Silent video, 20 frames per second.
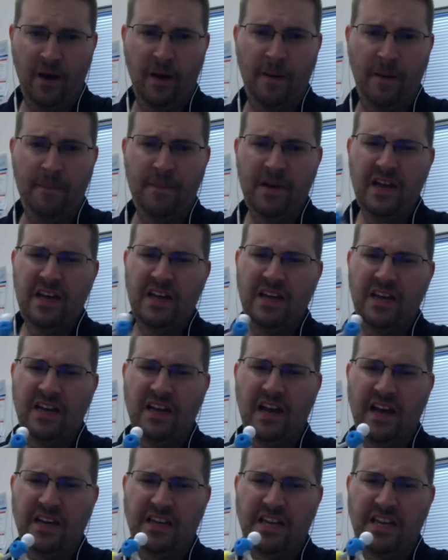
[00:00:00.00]
Um,
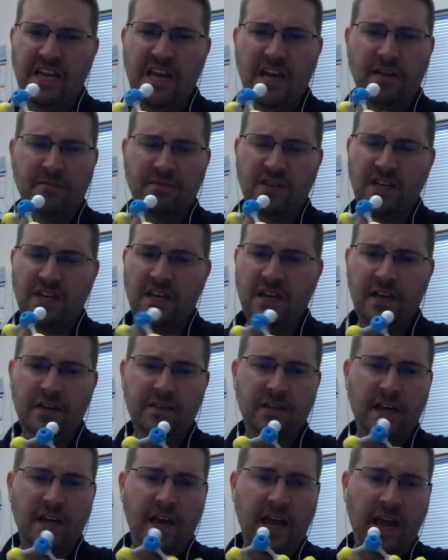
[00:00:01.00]
DMT
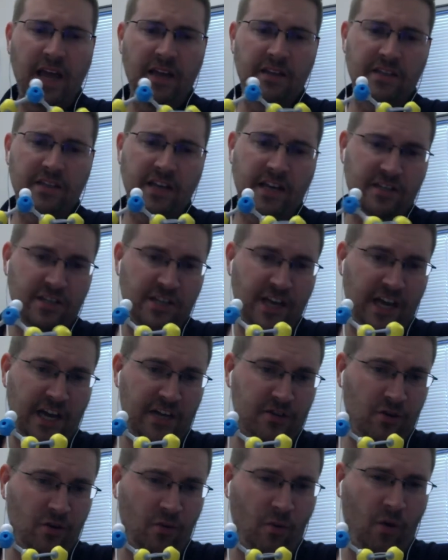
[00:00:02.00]
is a is a
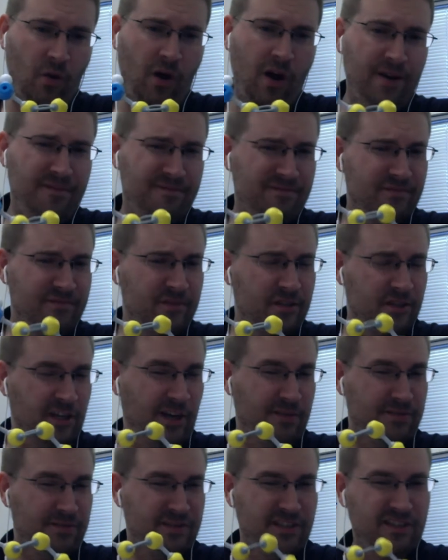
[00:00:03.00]
Schedule One
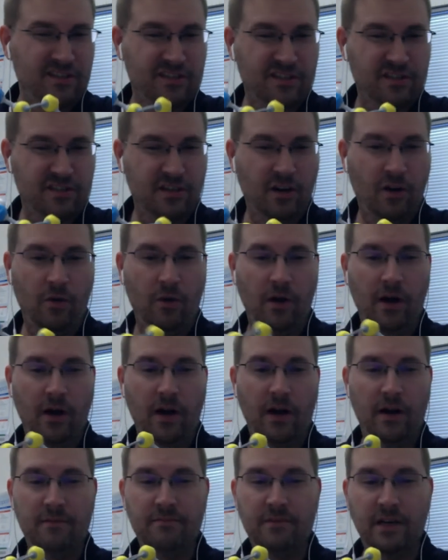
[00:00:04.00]
substance, so
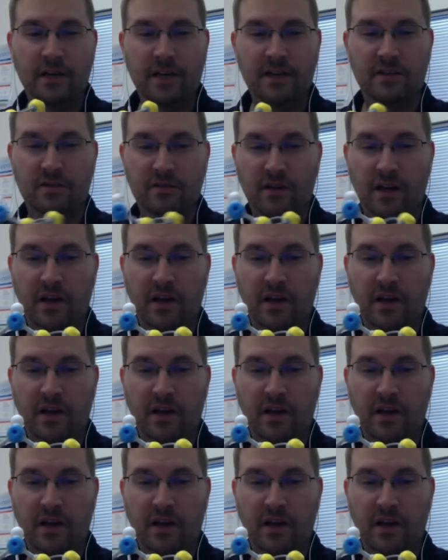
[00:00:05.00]
uh, it's